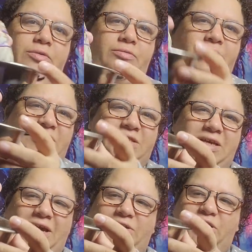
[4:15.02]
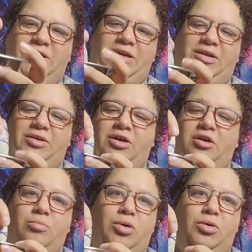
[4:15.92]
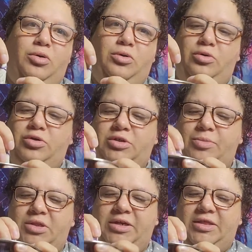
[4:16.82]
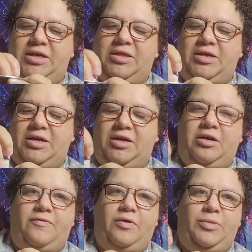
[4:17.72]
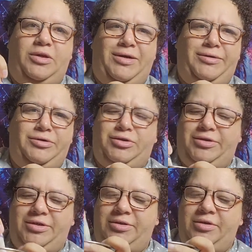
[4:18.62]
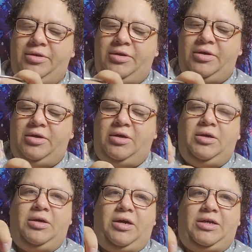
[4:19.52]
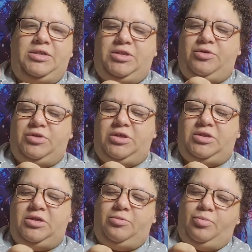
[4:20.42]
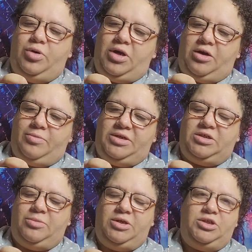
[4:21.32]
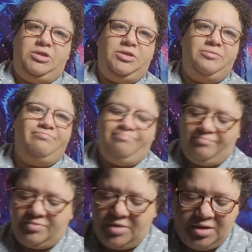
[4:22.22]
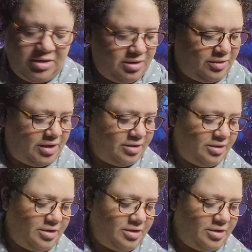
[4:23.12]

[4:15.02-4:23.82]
it's actually like a dog bowl or something like that that I got from the Dollar Tree. I just use it to put out my smudges, okay.